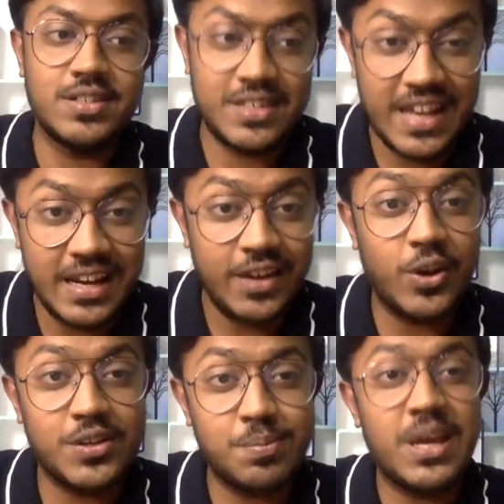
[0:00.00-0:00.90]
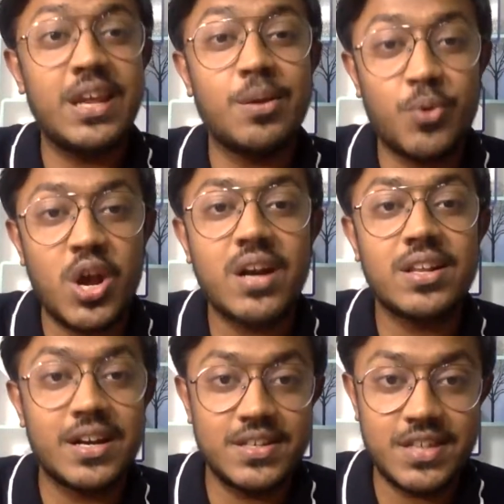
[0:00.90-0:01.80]
telling or explaining a product
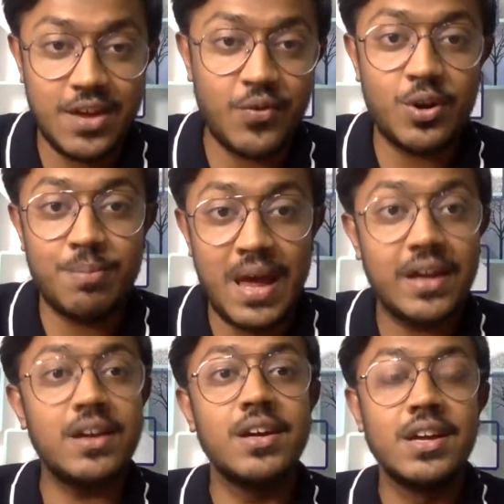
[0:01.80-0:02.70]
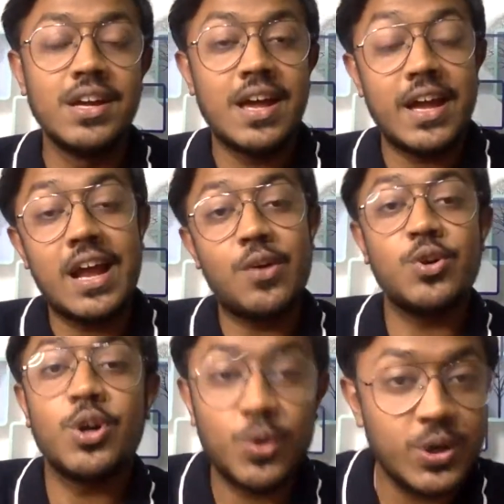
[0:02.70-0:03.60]
that is there for a bank, and how
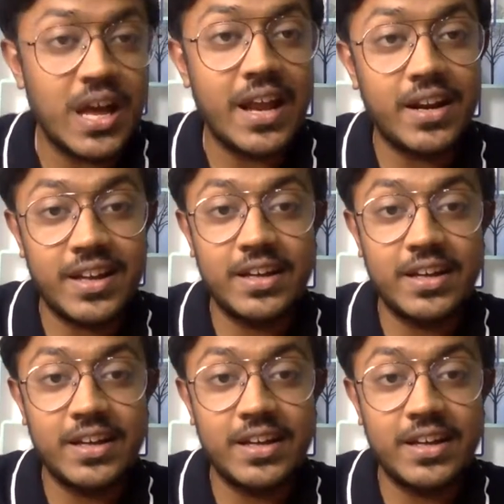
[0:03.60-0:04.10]
you're good at